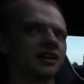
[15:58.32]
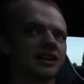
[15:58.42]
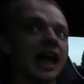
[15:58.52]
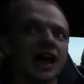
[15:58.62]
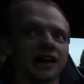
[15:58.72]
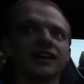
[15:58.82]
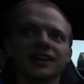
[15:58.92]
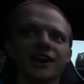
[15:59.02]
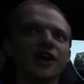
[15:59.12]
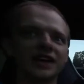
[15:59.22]
Yeah.
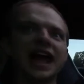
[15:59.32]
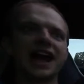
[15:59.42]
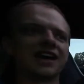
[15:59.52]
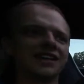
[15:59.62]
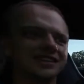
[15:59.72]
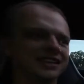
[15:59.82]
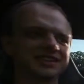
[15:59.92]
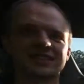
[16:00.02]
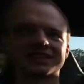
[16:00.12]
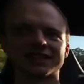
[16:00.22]
Oh, yeah. In
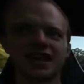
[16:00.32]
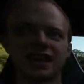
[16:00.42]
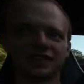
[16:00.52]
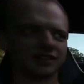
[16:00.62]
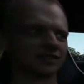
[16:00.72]
this, it's like,